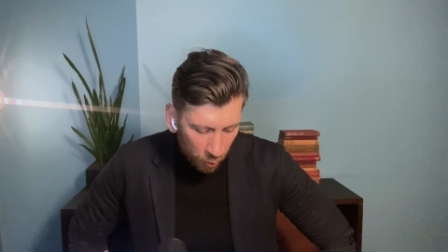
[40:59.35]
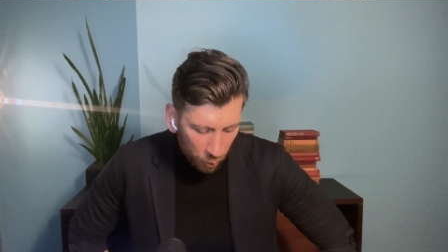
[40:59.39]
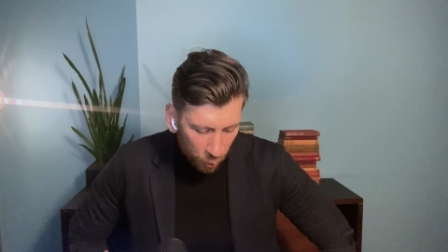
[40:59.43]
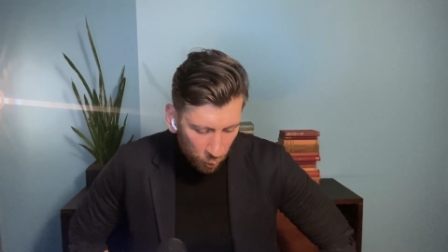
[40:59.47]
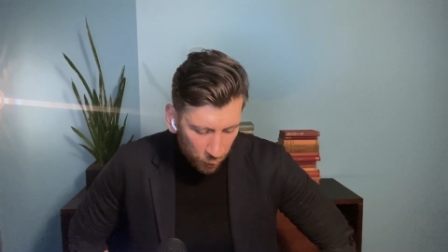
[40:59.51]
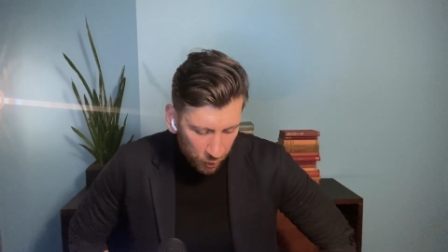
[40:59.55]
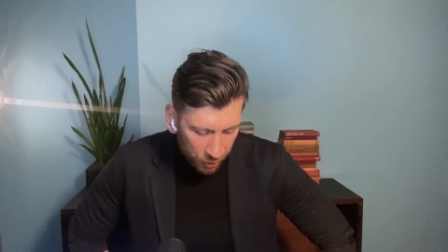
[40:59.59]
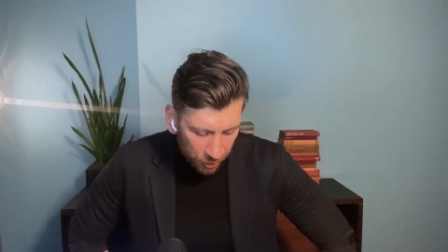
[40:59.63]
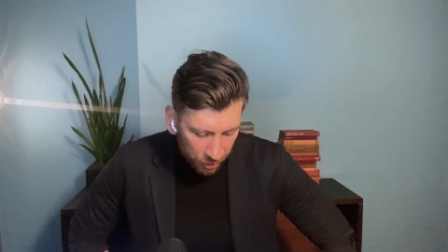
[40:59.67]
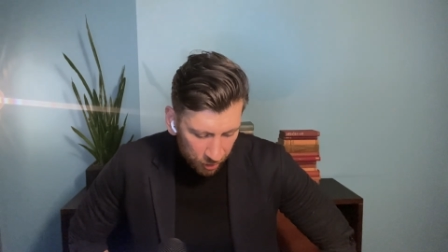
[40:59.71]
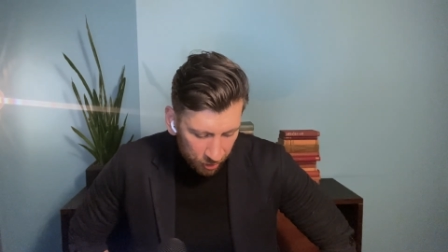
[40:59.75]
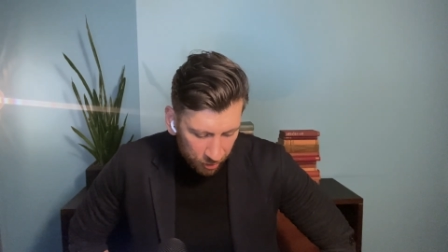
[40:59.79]

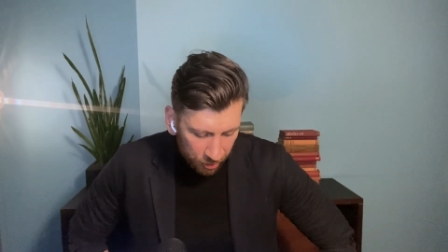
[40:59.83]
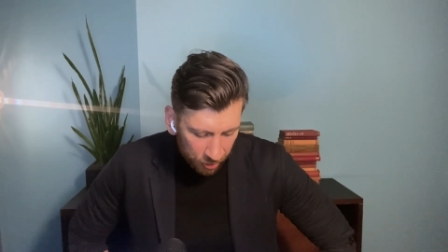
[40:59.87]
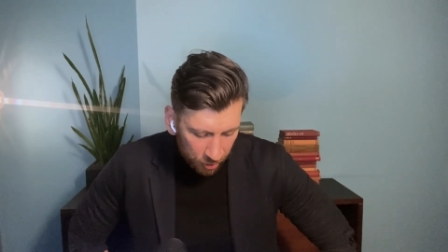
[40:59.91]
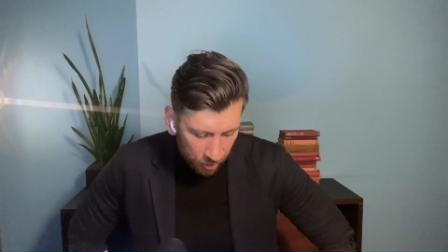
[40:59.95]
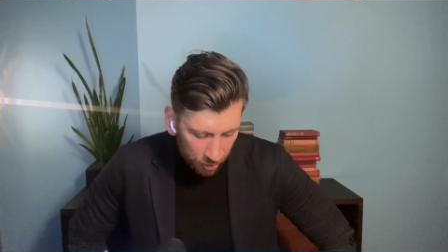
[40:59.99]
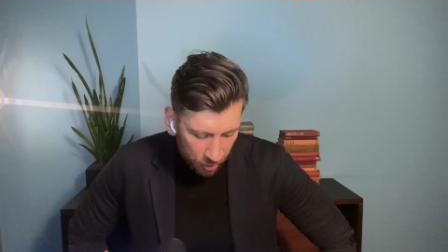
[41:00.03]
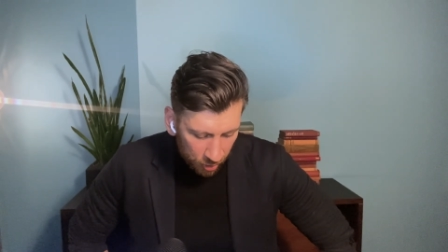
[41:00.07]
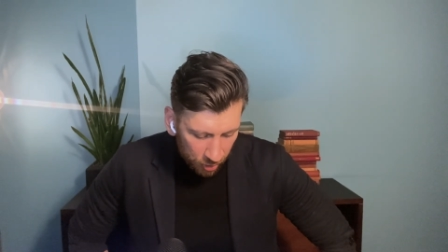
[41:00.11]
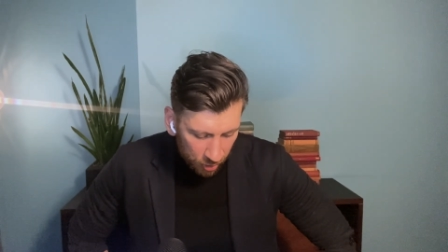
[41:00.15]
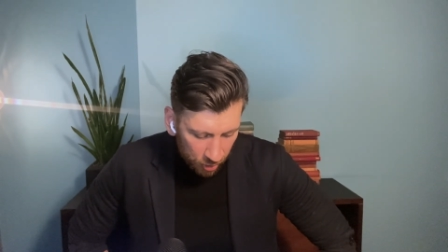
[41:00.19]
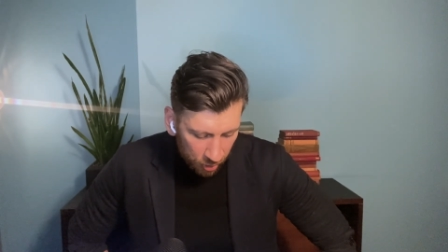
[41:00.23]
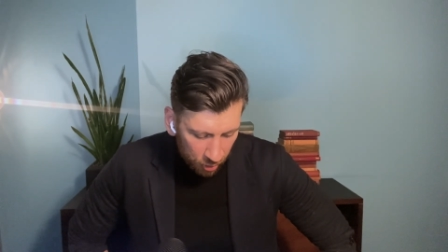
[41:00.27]
with this
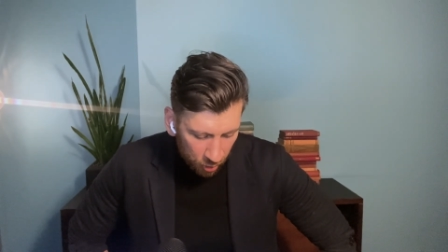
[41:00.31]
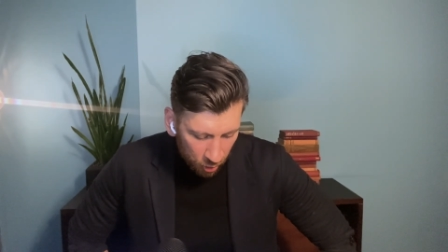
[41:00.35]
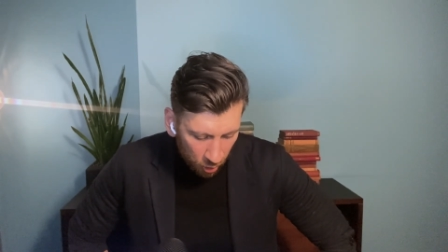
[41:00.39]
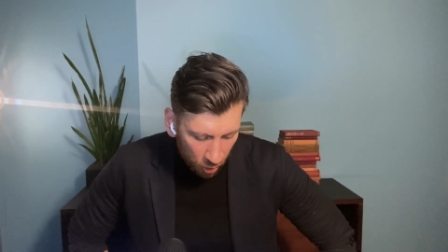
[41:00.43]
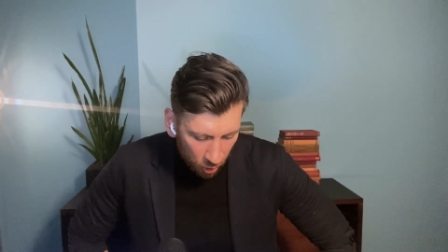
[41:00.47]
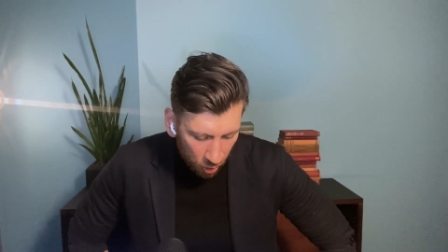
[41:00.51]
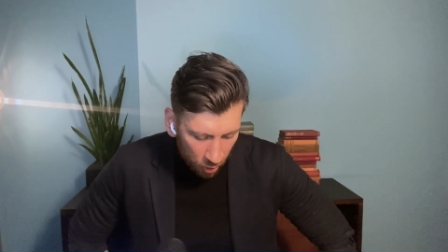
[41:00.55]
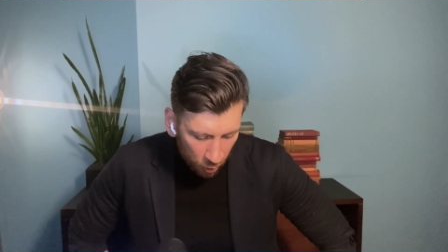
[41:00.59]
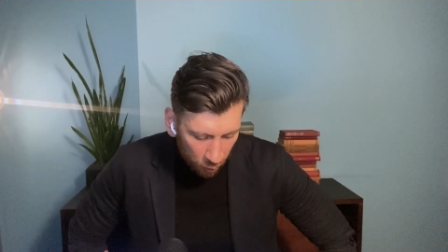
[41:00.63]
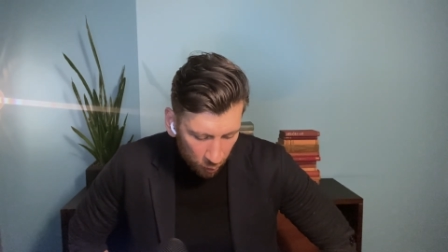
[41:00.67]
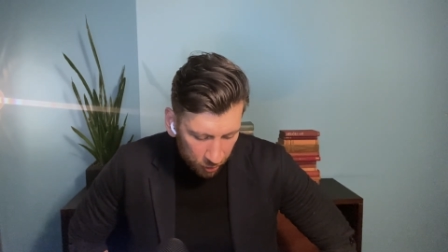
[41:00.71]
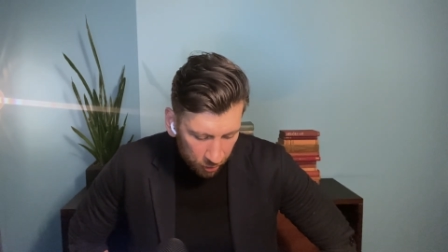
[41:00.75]

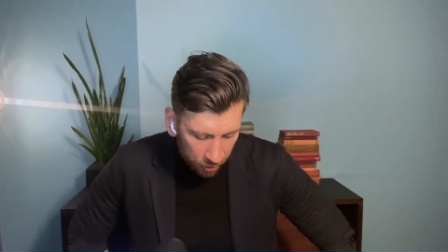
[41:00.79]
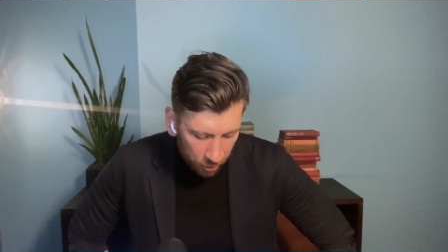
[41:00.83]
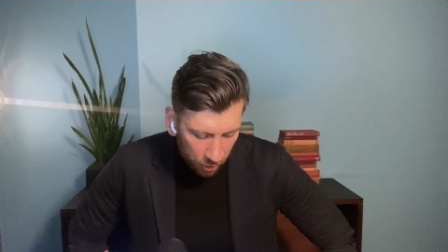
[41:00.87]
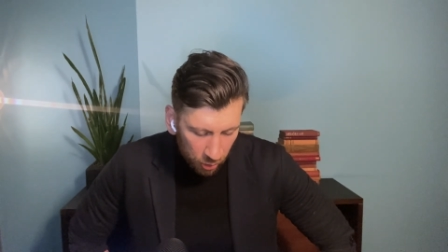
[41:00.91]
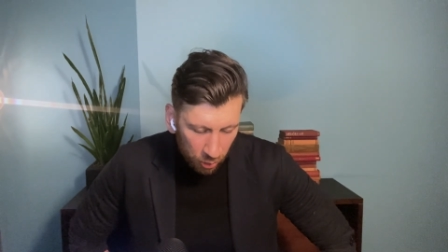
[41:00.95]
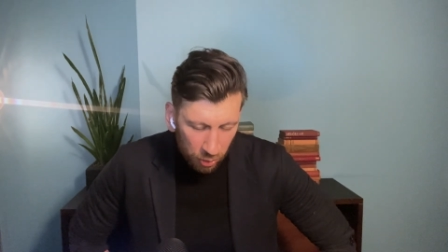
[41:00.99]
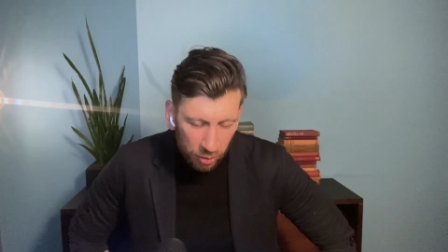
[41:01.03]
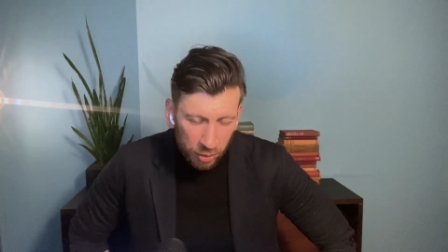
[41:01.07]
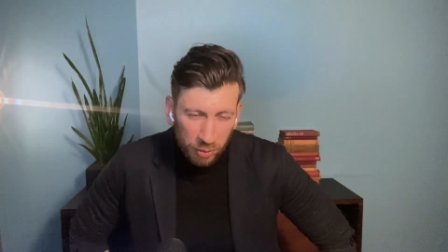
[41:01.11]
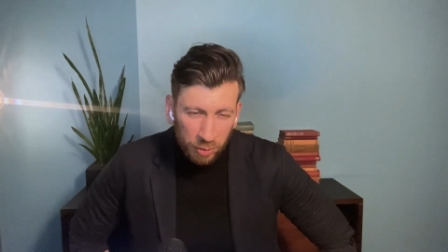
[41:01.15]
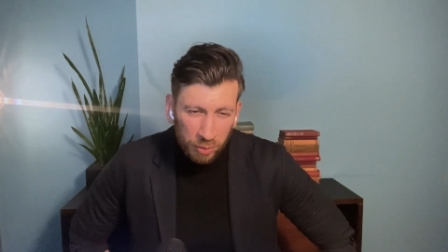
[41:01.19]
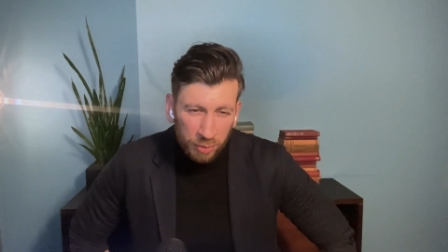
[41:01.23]
call was not
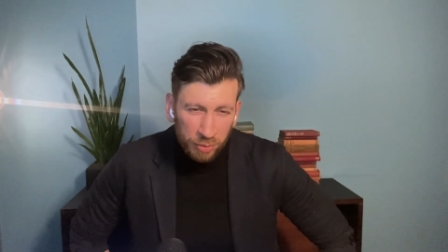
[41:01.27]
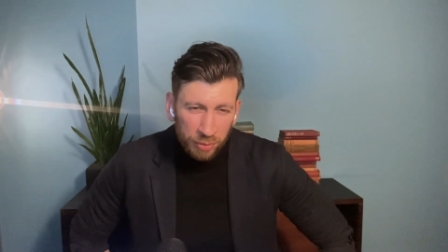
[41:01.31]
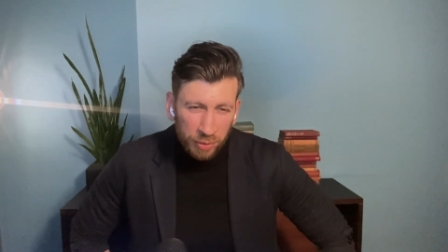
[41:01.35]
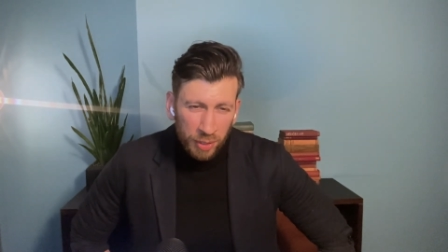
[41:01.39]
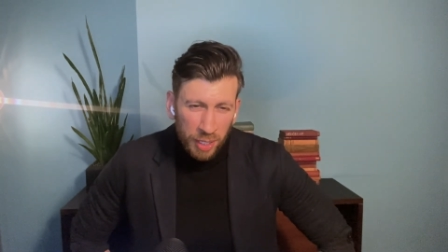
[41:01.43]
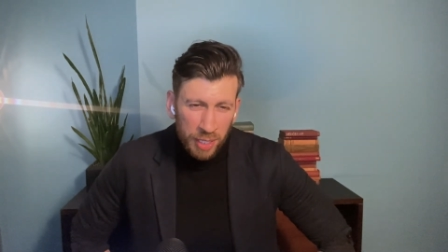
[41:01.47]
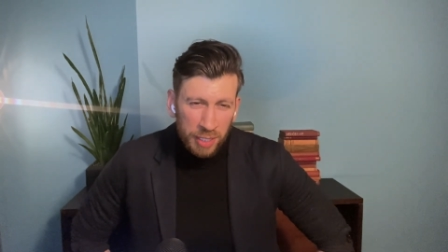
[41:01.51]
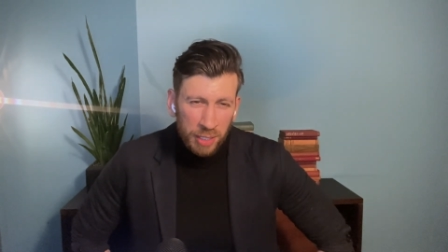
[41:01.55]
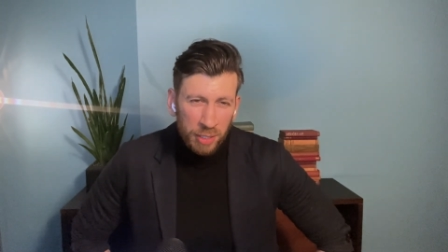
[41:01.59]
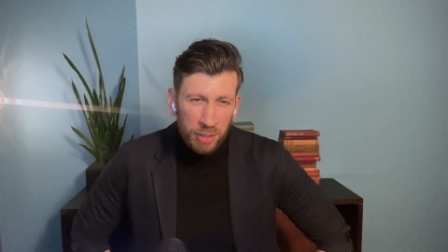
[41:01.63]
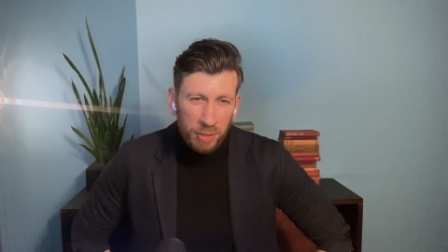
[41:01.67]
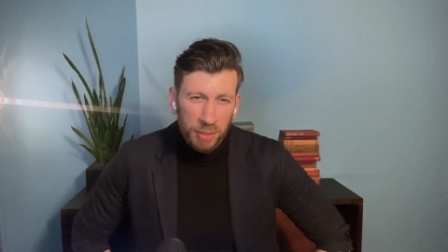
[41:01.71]
only to
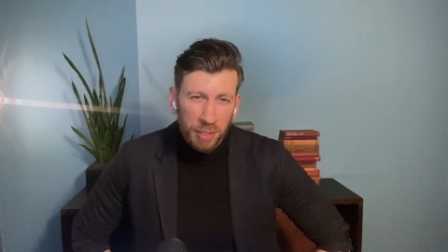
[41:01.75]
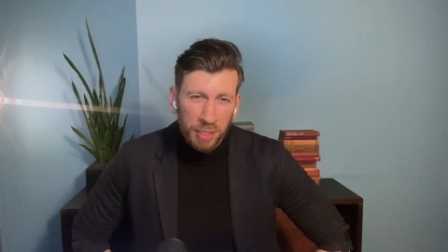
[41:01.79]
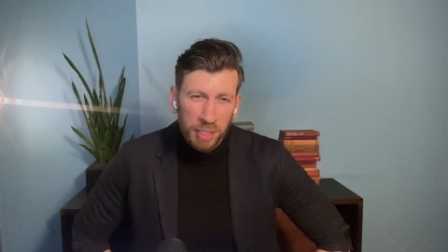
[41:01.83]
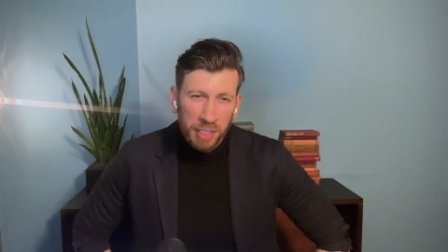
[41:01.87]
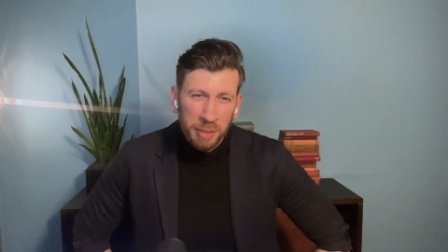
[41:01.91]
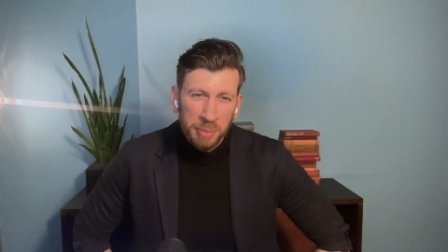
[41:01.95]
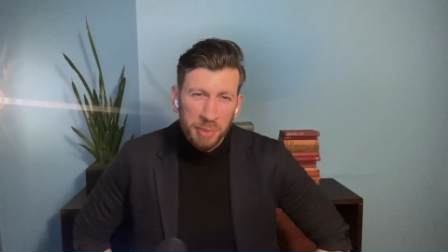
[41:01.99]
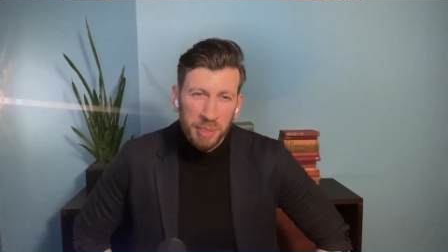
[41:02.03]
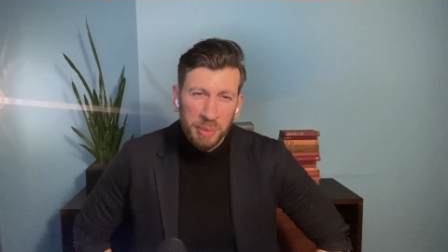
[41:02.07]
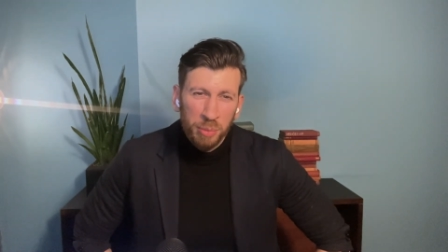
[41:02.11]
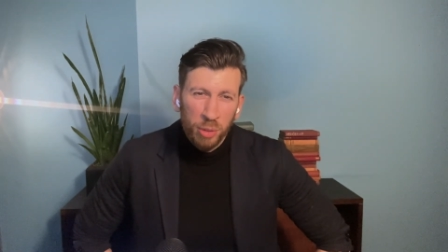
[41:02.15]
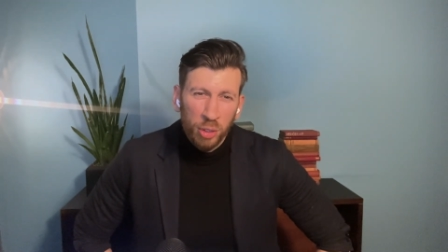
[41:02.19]
find out a
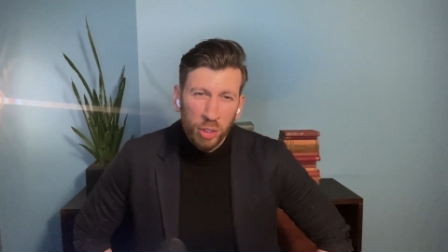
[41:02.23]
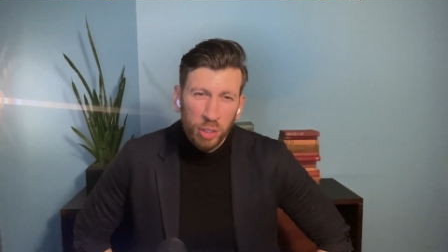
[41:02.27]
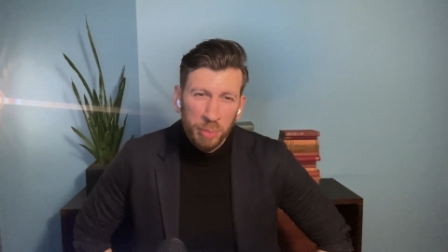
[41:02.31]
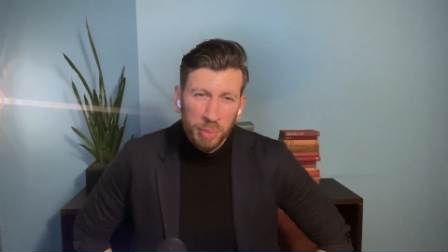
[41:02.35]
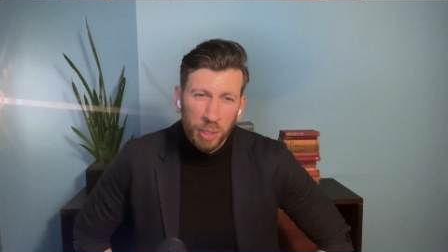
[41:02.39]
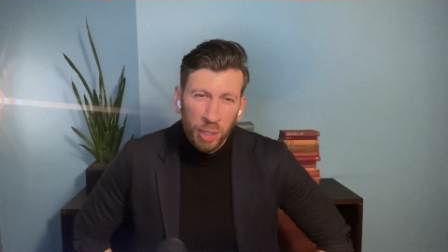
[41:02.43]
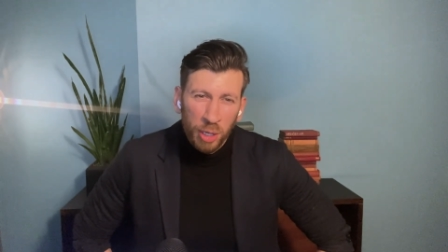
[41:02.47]
little bit more